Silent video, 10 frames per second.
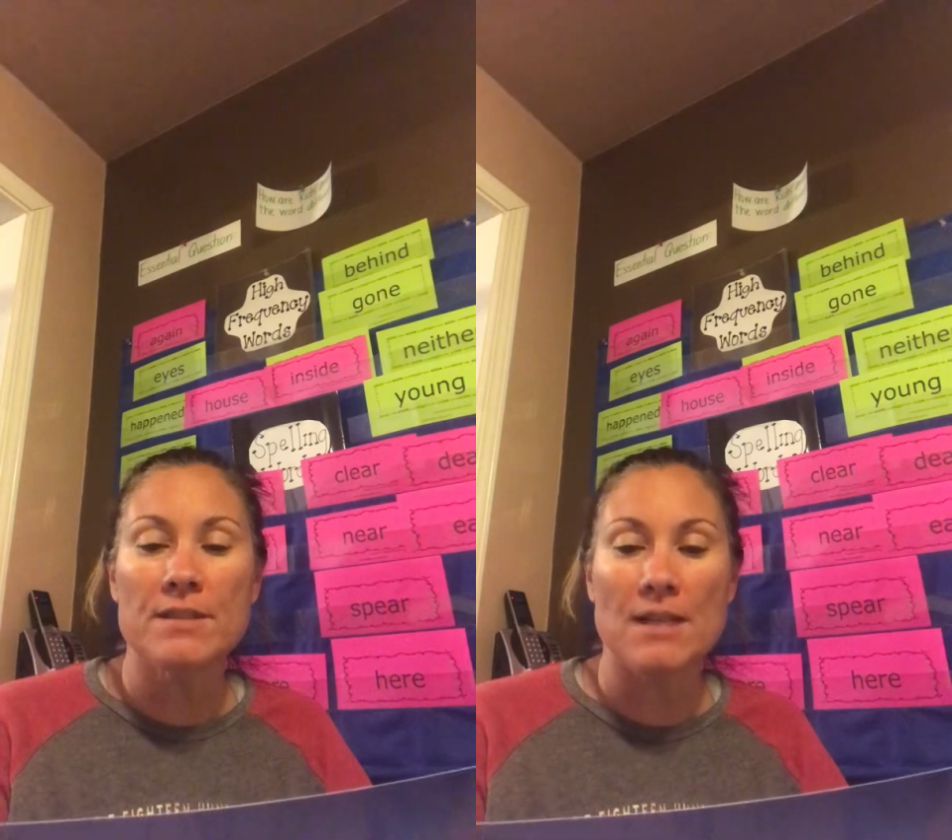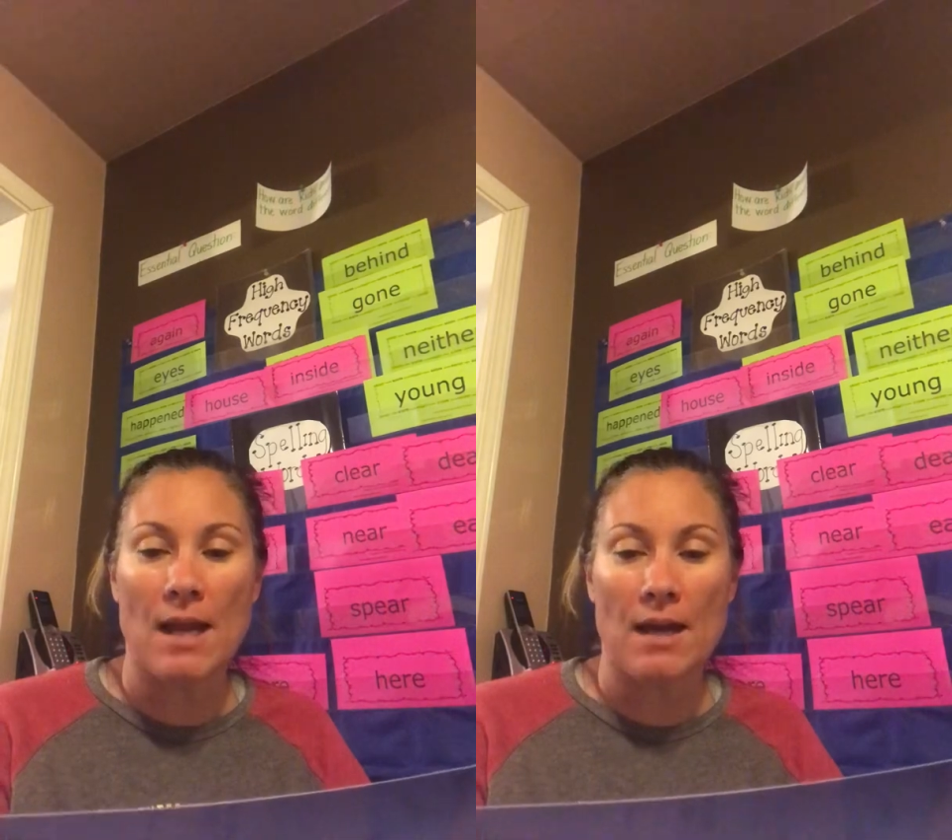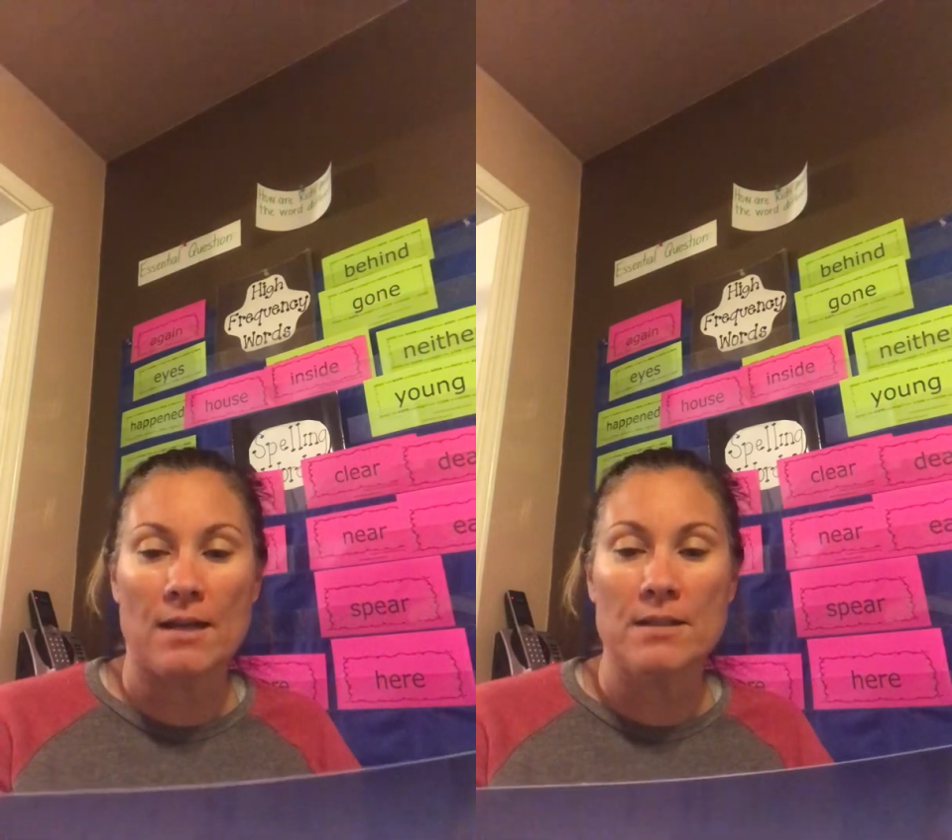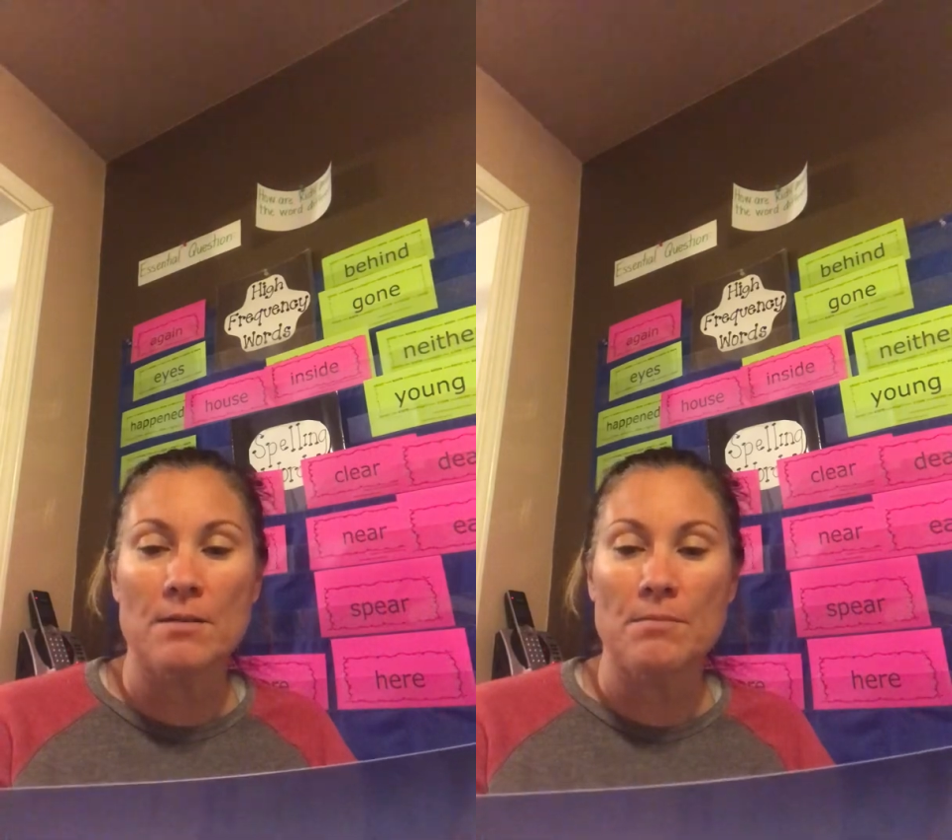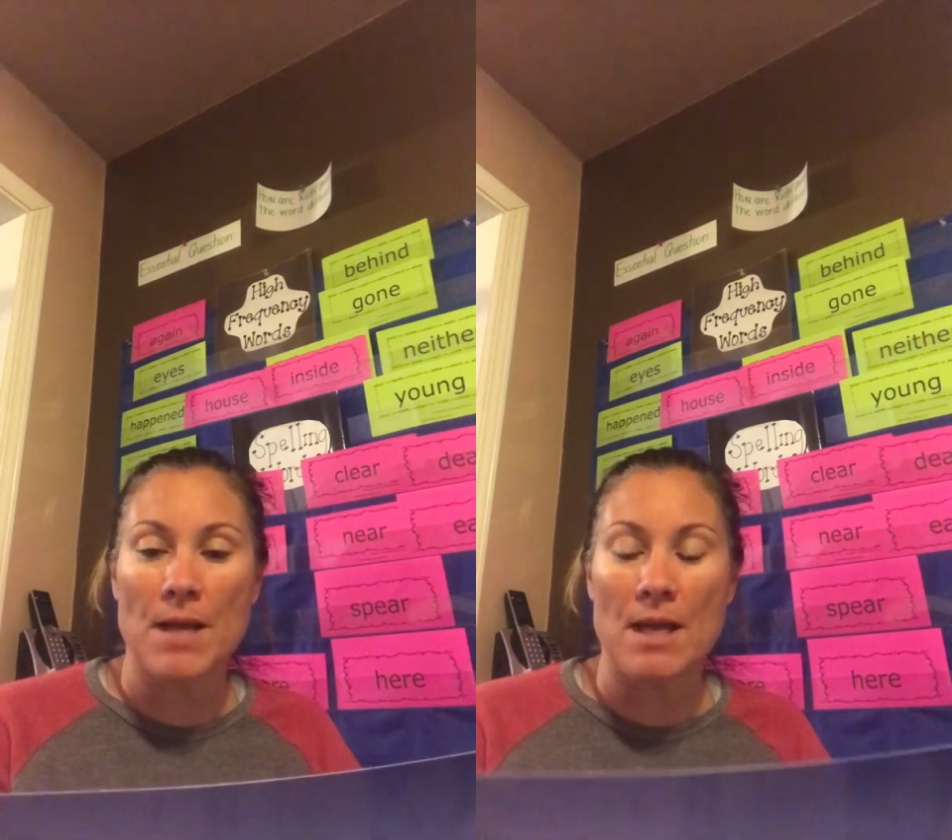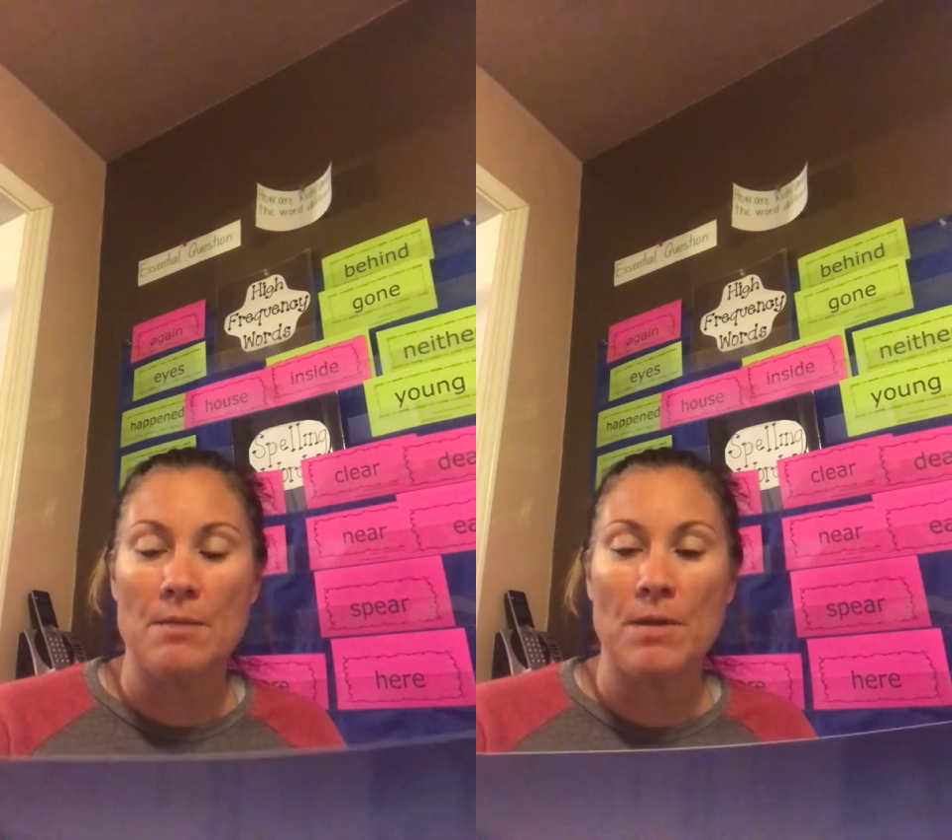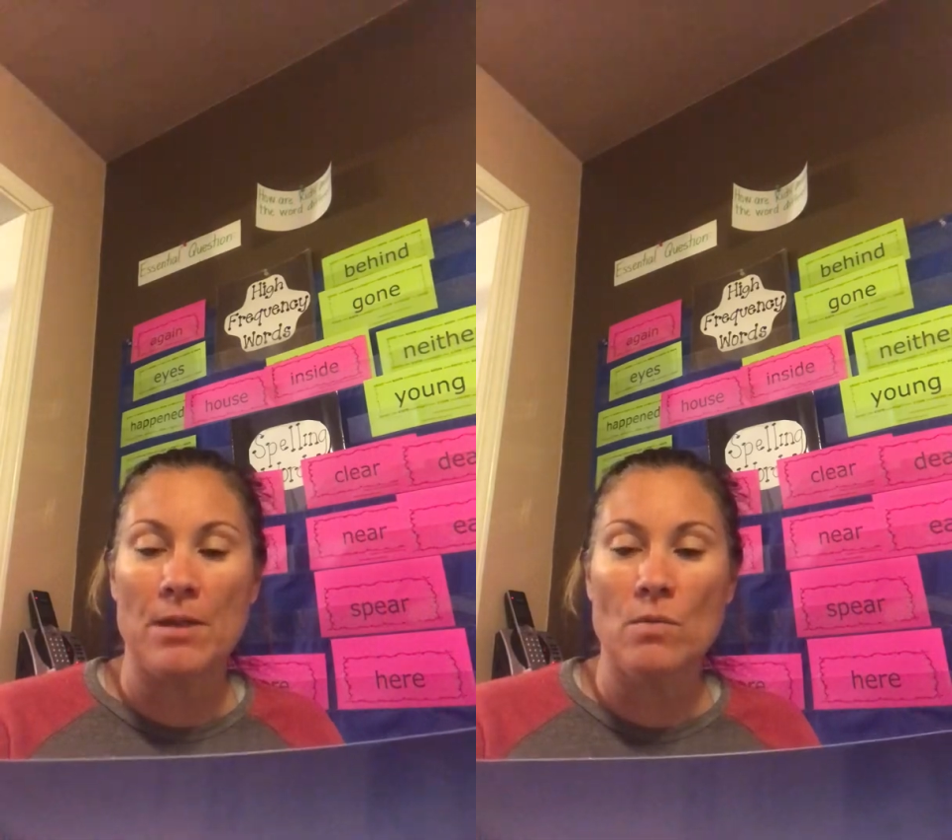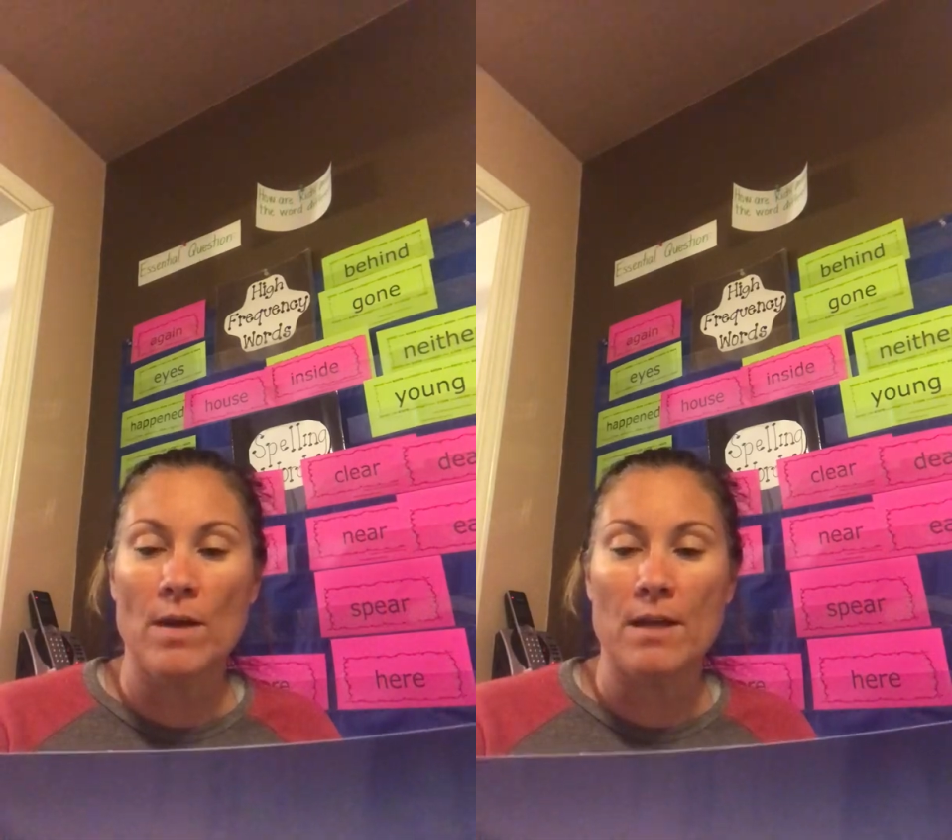sand made by
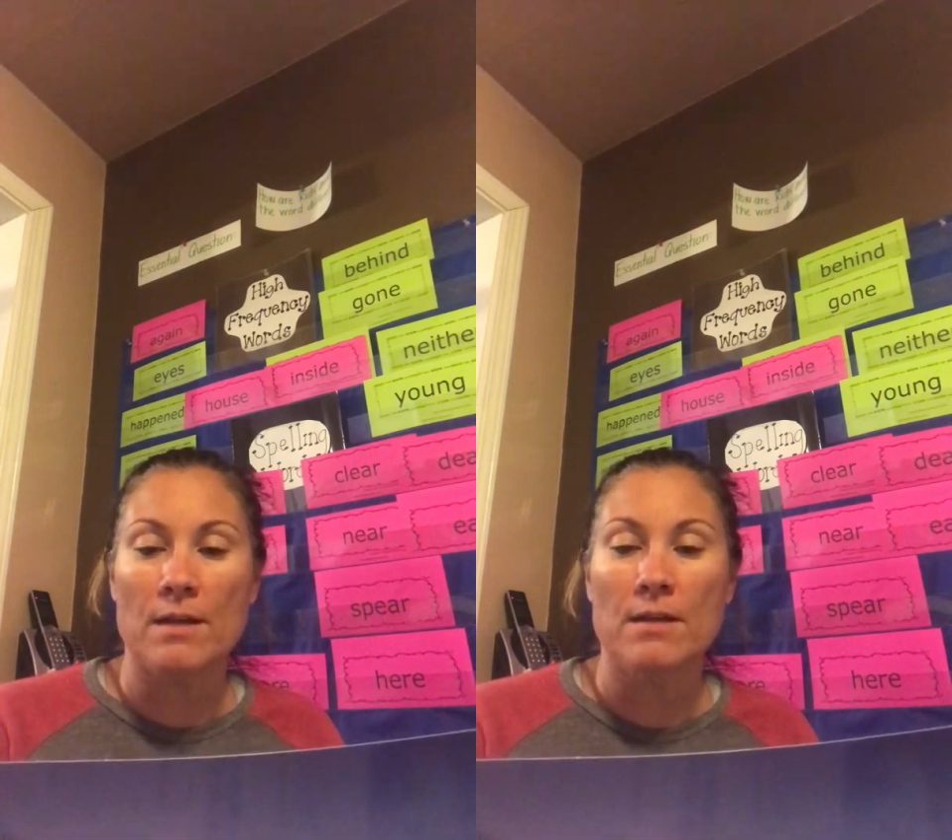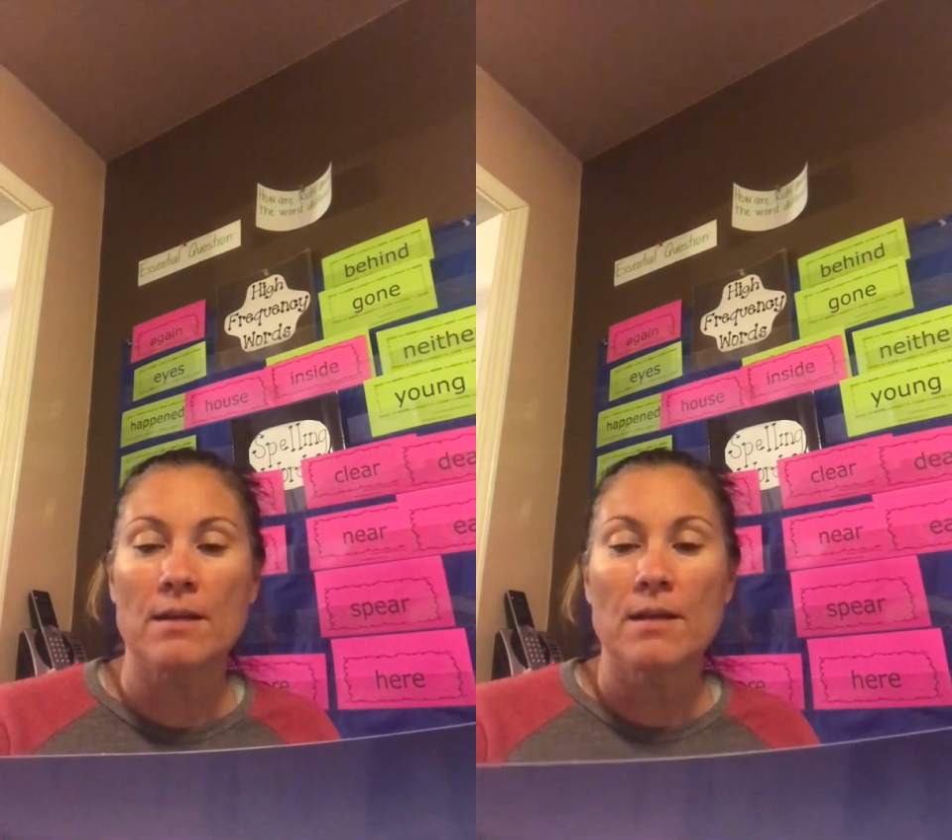the wind.